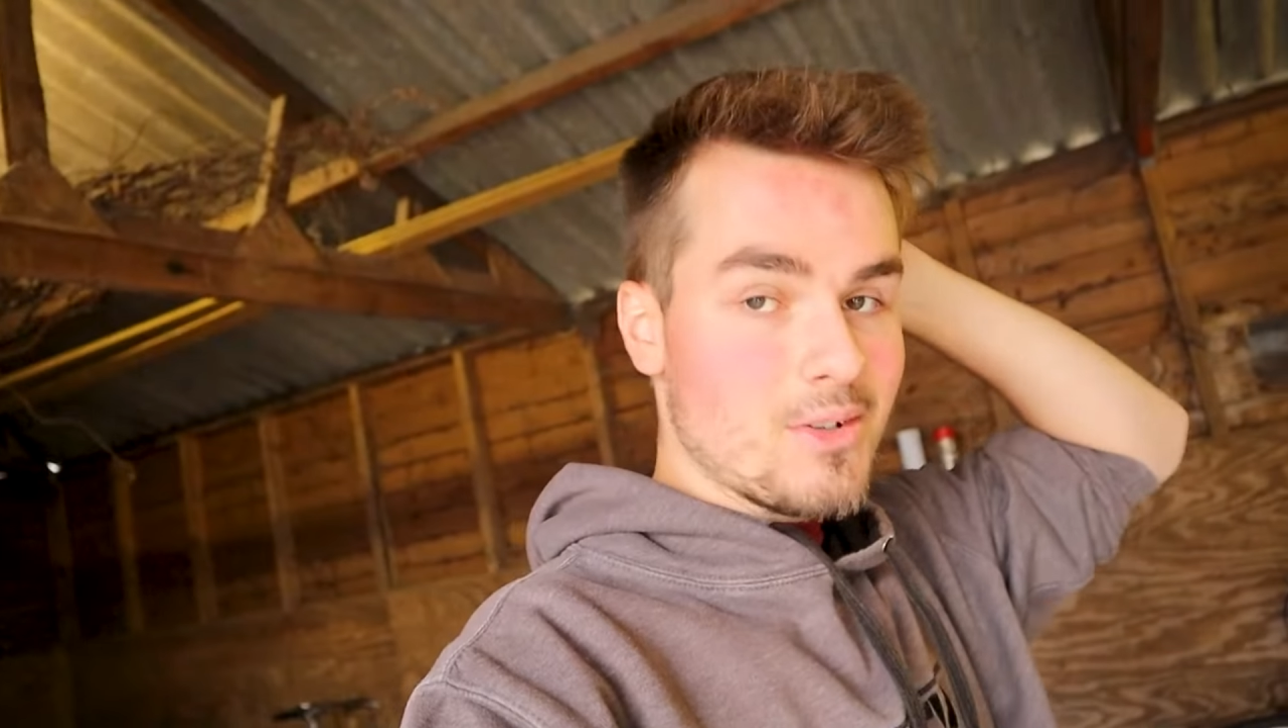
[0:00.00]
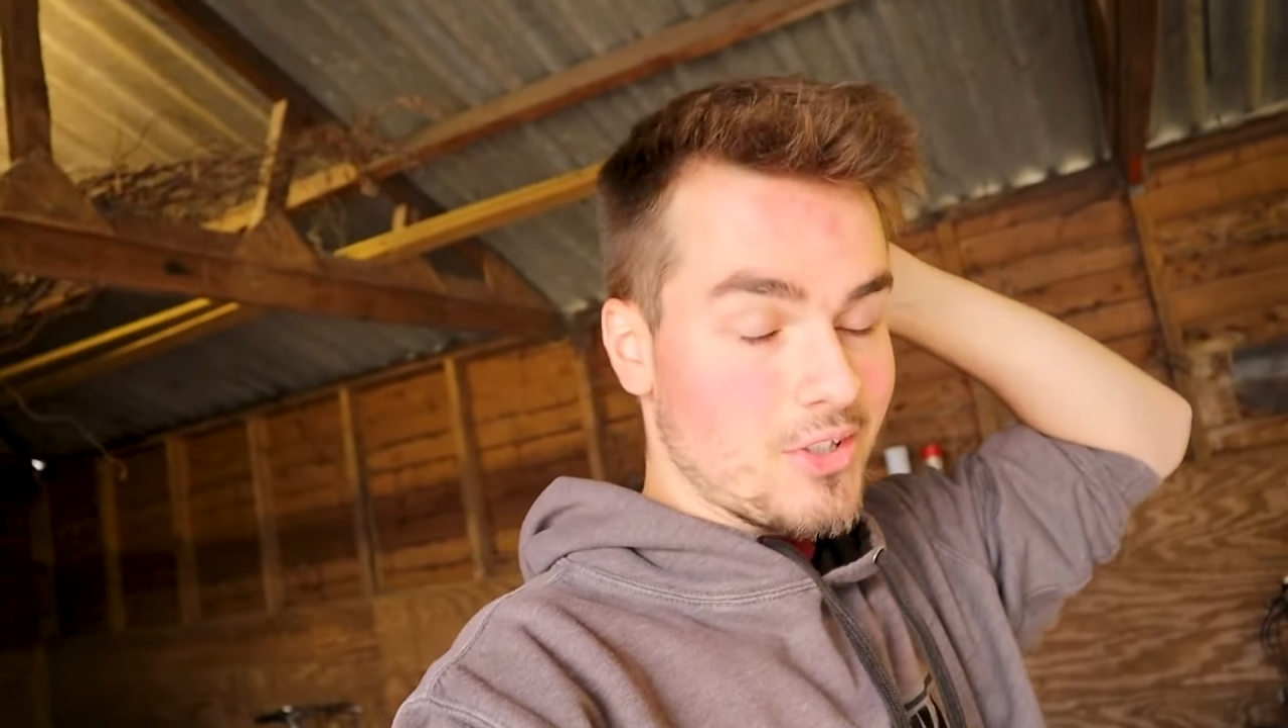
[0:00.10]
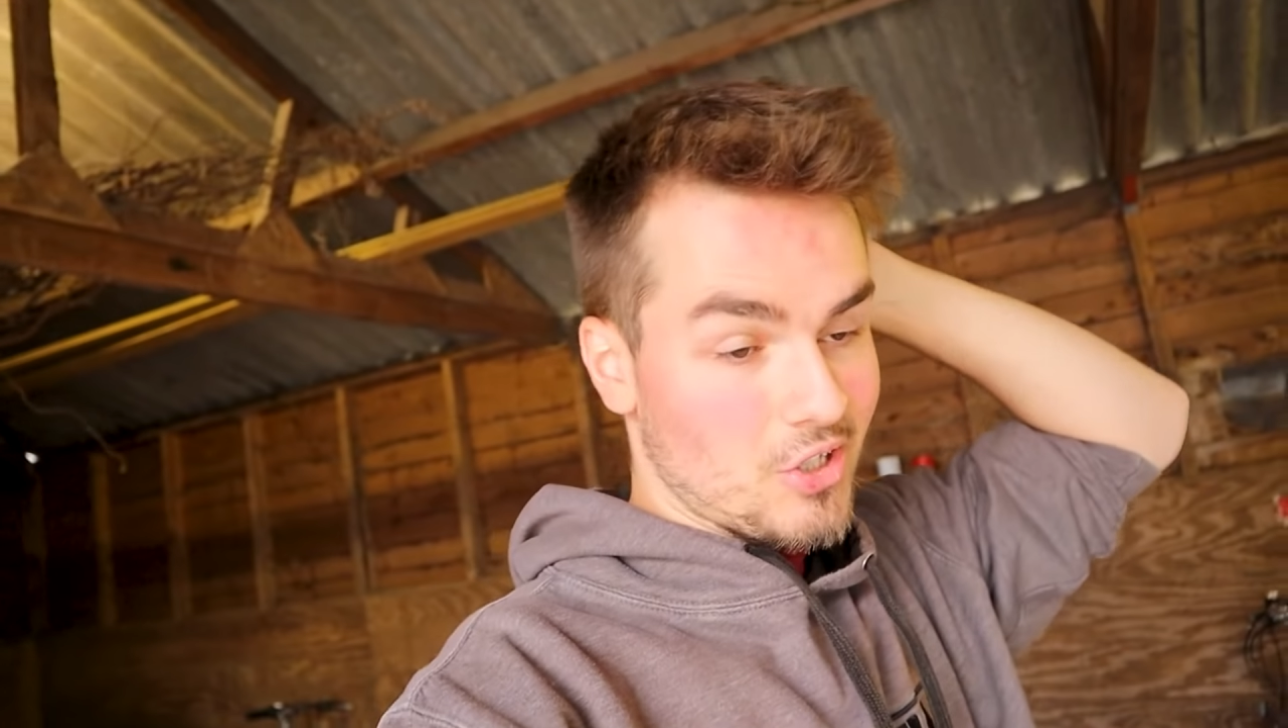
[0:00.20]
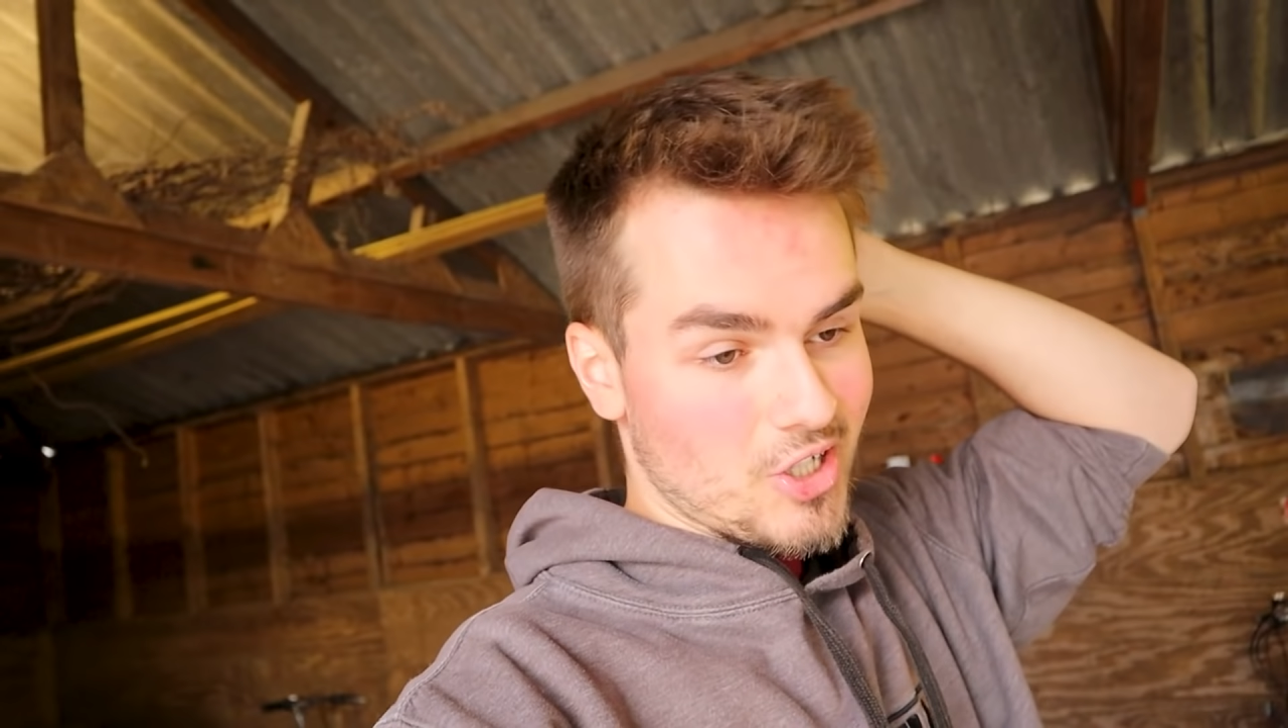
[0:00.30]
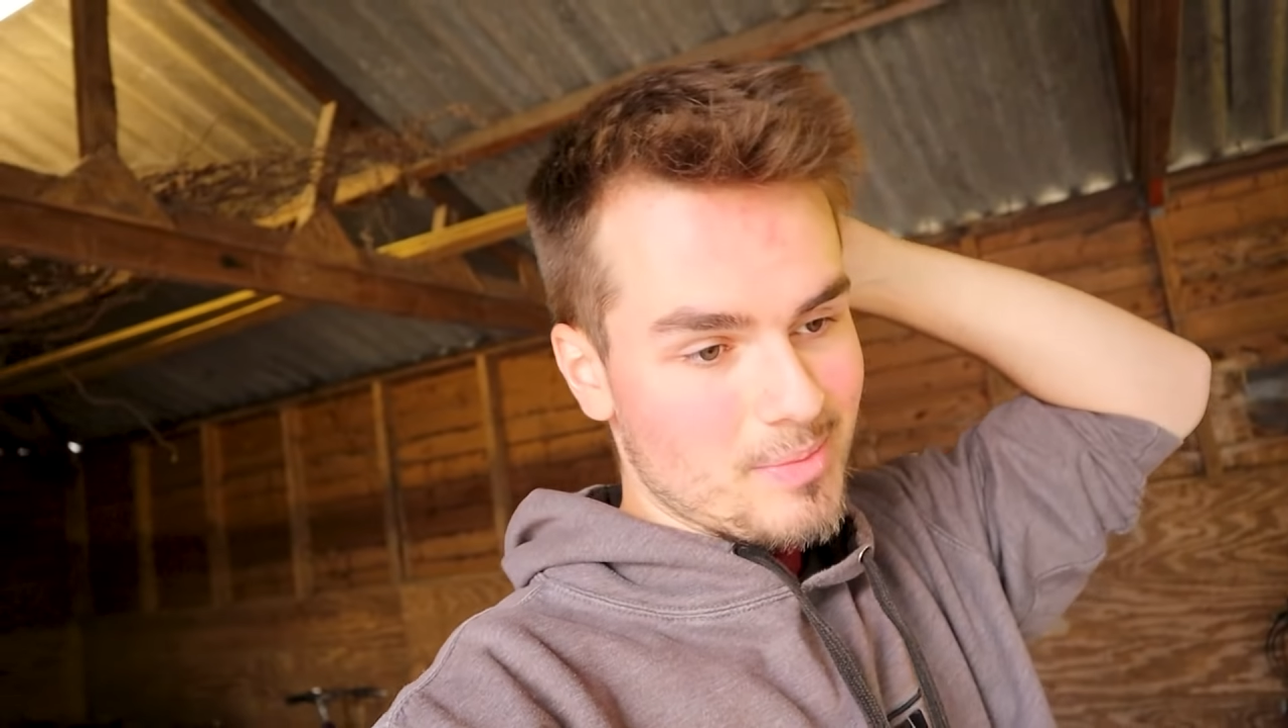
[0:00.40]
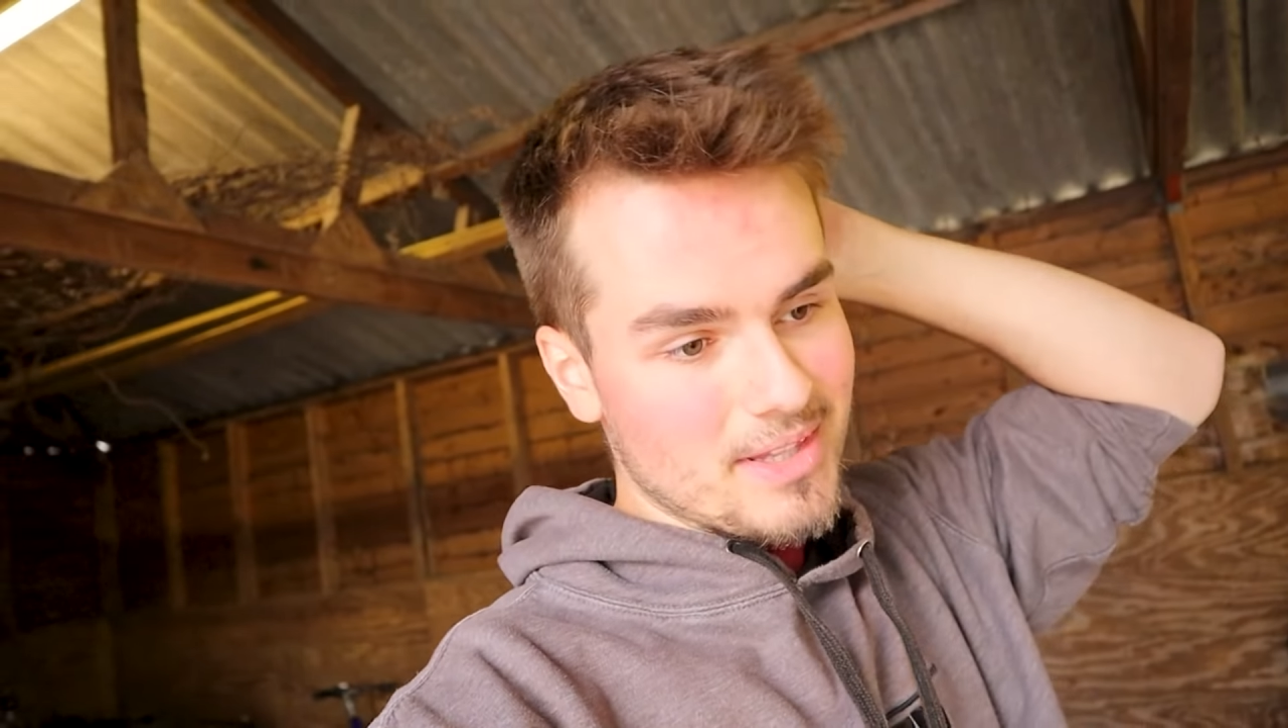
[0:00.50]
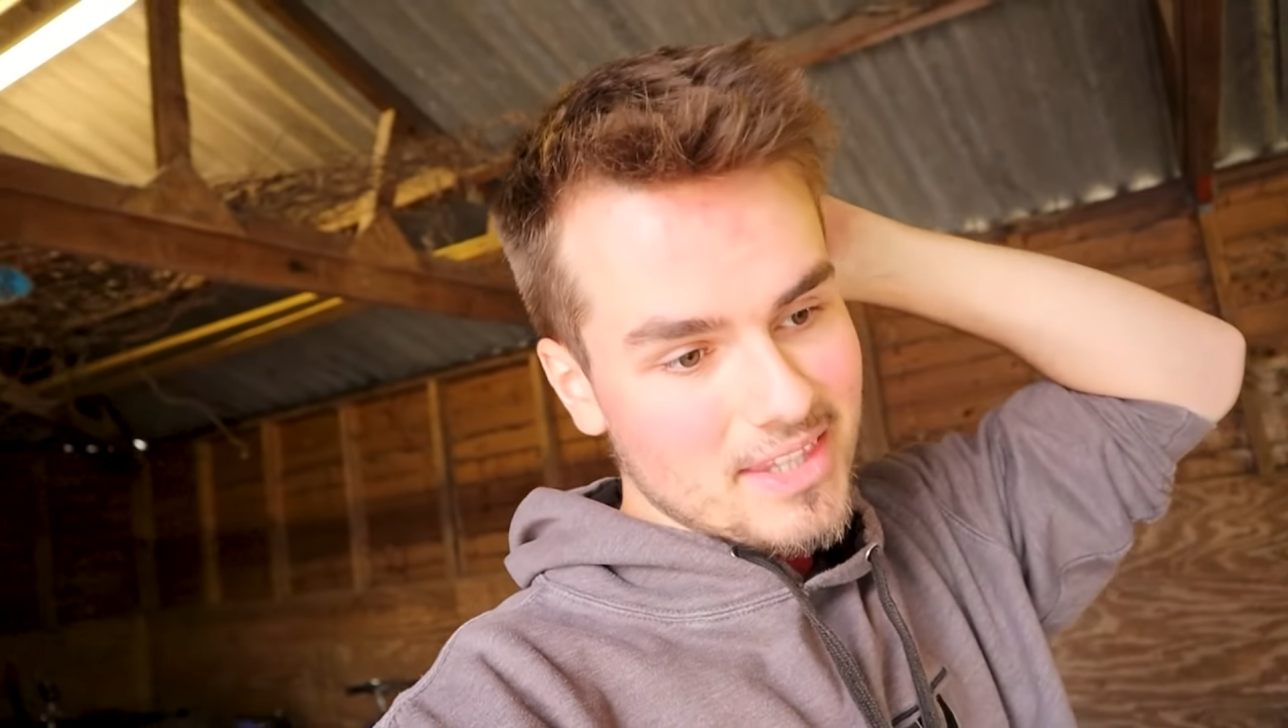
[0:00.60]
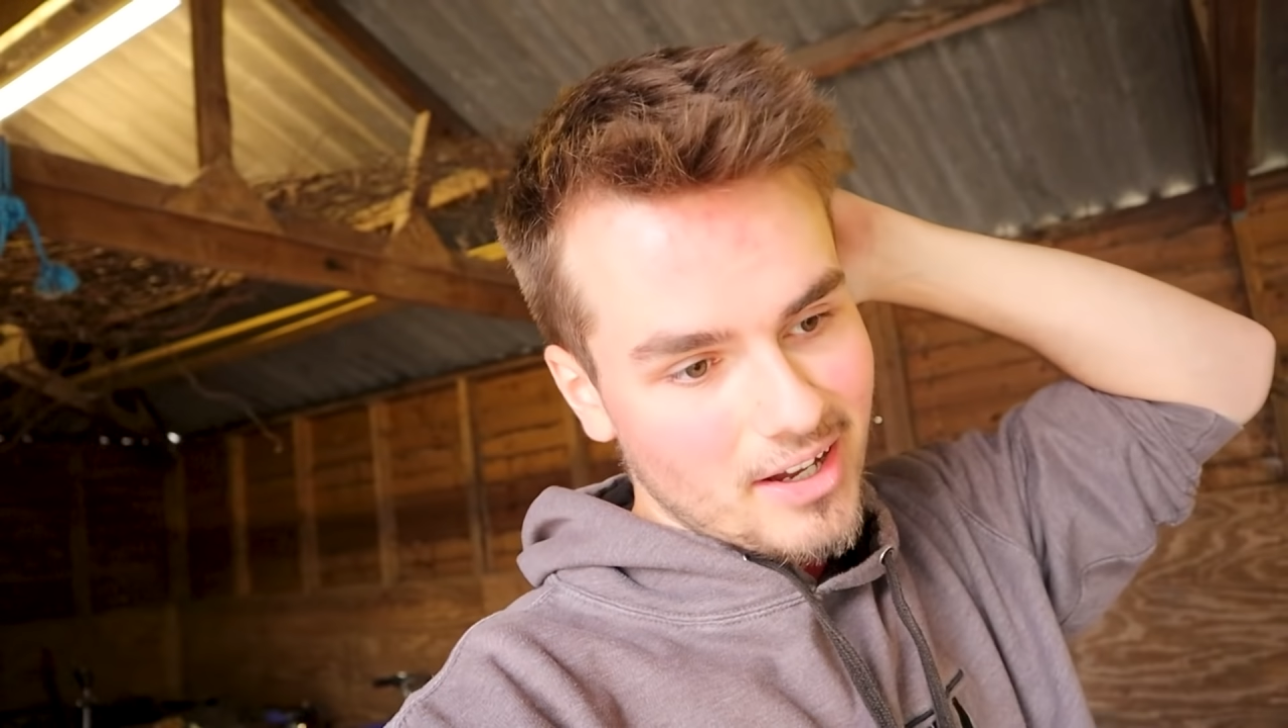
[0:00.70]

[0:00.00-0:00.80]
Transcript: He also showed me the